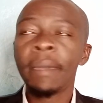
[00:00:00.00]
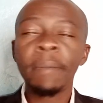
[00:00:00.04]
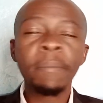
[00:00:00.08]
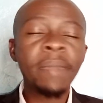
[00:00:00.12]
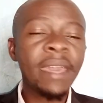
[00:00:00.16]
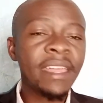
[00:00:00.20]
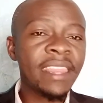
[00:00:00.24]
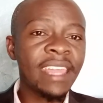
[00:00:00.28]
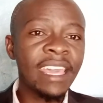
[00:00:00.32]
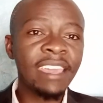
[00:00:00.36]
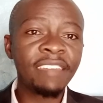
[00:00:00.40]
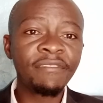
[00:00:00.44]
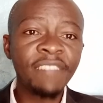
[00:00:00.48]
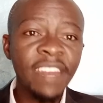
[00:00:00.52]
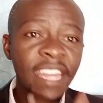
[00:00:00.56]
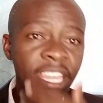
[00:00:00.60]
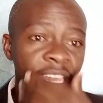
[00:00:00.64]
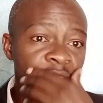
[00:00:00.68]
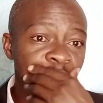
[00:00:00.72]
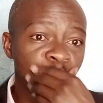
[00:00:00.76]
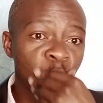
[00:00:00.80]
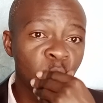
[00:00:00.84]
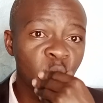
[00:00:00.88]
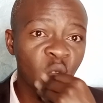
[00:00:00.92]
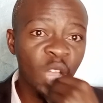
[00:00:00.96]
Maybe at the
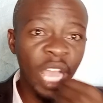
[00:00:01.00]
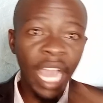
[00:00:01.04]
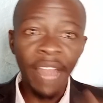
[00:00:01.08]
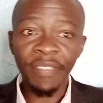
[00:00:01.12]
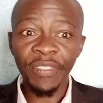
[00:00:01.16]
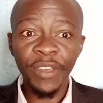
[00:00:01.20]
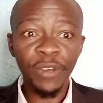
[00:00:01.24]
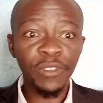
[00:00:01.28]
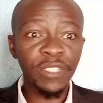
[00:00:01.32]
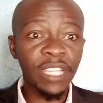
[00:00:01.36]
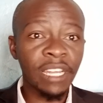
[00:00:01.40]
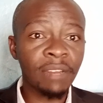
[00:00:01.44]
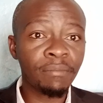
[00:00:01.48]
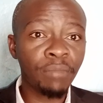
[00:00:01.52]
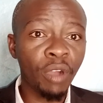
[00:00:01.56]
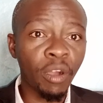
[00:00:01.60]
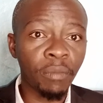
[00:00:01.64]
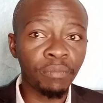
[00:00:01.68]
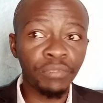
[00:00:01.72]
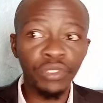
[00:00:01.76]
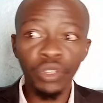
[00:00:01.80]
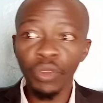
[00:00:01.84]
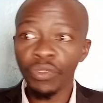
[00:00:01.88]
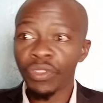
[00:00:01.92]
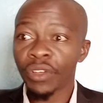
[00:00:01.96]
evening you make 1,000
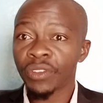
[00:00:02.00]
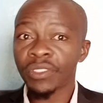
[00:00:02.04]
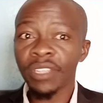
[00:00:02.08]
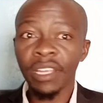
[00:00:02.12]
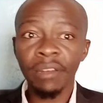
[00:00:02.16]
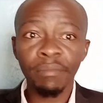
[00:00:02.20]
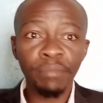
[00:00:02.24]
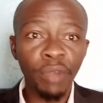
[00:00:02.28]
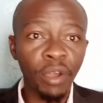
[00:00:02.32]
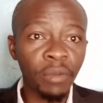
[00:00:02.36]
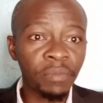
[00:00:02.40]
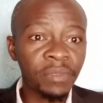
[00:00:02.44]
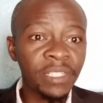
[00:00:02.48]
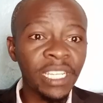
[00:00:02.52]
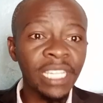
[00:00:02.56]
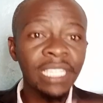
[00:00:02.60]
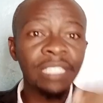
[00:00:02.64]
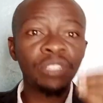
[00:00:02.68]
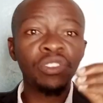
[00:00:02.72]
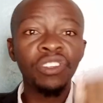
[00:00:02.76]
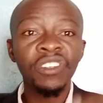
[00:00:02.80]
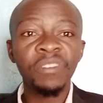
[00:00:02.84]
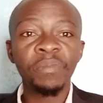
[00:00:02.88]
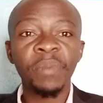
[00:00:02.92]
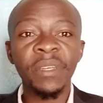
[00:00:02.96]
bob, 2,000 bob,
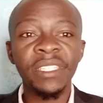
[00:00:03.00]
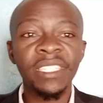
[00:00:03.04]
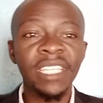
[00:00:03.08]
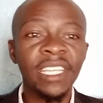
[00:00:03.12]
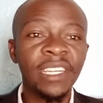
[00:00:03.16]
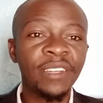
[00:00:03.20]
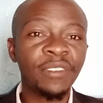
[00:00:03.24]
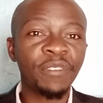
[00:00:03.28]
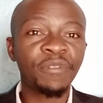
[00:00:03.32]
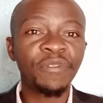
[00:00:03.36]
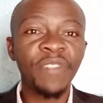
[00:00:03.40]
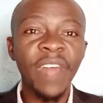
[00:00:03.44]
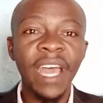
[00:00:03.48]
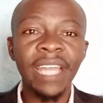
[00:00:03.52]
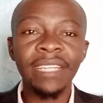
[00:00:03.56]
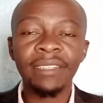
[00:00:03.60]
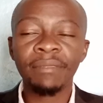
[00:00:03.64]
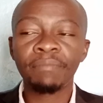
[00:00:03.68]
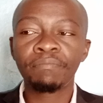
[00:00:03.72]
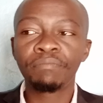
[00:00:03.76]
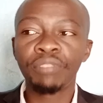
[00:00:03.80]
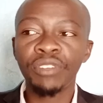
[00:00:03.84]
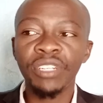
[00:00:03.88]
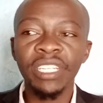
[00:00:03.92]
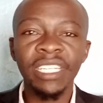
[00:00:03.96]
take 20% of
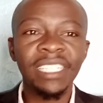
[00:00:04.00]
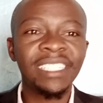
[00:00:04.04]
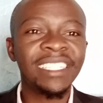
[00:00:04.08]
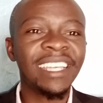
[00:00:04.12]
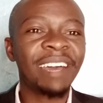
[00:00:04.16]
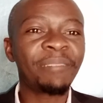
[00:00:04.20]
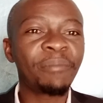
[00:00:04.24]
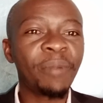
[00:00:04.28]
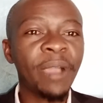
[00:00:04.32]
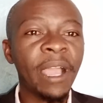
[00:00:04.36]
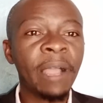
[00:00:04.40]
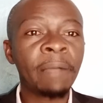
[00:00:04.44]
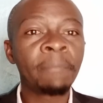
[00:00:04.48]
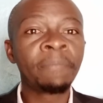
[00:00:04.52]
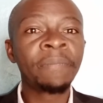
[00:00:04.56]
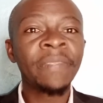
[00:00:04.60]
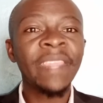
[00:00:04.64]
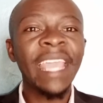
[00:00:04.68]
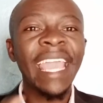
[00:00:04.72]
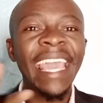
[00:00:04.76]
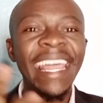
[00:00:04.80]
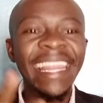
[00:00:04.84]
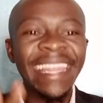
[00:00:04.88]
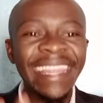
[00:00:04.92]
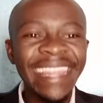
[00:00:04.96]
that, put it somewhere,
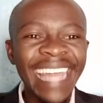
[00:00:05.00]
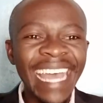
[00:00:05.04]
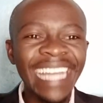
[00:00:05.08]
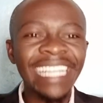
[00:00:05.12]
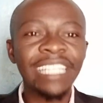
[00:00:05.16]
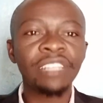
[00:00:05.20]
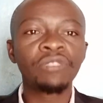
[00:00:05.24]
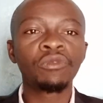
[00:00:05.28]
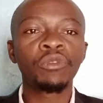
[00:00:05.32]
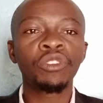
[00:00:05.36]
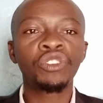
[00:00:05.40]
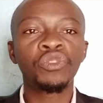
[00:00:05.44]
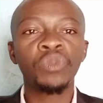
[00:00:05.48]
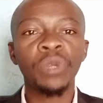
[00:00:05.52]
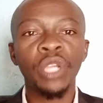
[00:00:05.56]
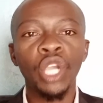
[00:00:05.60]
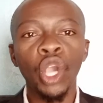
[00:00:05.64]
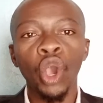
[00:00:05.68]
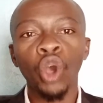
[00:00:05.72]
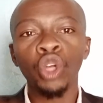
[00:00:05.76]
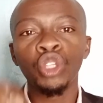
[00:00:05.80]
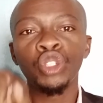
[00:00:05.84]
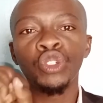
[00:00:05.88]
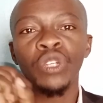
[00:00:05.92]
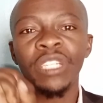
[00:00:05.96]
and that is what we
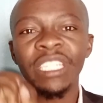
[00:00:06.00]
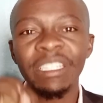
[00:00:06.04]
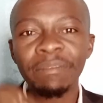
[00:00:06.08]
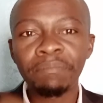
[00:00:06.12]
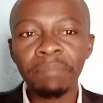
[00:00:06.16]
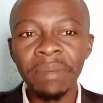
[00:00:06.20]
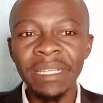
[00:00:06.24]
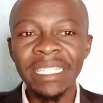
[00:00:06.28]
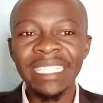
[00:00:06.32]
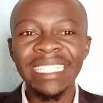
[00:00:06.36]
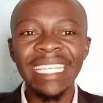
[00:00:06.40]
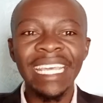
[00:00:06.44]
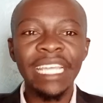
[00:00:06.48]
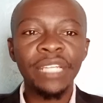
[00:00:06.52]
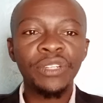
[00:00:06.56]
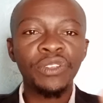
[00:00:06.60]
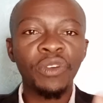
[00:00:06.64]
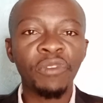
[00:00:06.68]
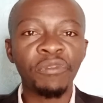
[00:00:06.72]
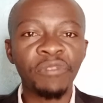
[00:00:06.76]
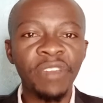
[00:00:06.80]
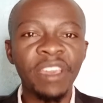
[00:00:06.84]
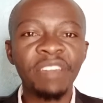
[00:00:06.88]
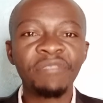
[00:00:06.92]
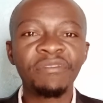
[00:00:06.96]
call
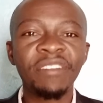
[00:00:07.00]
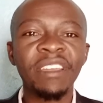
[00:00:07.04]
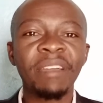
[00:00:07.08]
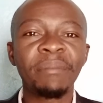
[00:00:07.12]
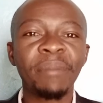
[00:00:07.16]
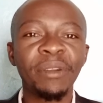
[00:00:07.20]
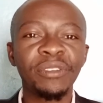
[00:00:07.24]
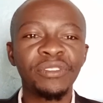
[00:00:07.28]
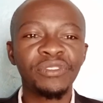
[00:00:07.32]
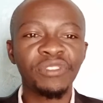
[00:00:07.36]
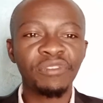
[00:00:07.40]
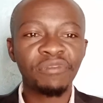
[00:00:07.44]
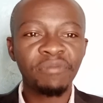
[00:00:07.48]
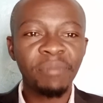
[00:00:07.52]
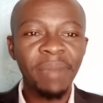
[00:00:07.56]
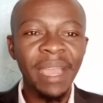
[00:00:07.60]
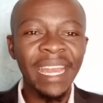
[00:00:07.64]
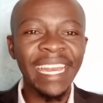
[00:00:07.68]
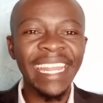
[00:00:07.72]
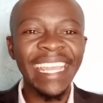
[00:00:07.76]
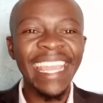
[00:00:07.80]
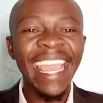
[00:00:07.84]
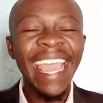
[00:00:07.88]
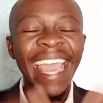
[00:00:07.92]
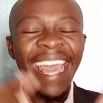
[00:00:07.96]
20% of every amount of
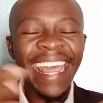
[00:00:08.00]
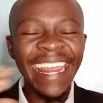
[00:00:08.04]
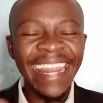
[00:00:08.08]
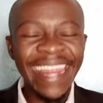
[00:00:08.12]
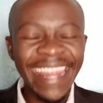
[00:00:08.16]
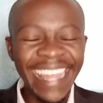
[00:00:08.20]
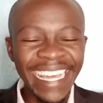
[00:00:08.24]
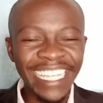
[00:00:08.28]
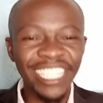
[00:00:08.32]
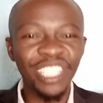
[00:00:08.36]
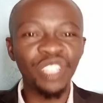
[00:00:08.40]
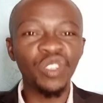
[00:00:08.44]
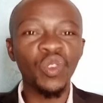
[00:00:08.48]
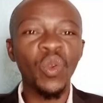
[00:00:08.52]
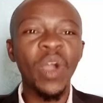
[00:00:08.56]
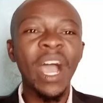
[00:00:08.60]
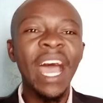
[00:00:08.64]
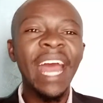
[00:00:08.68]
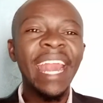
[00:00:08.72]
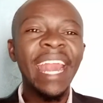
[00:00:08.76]
money that you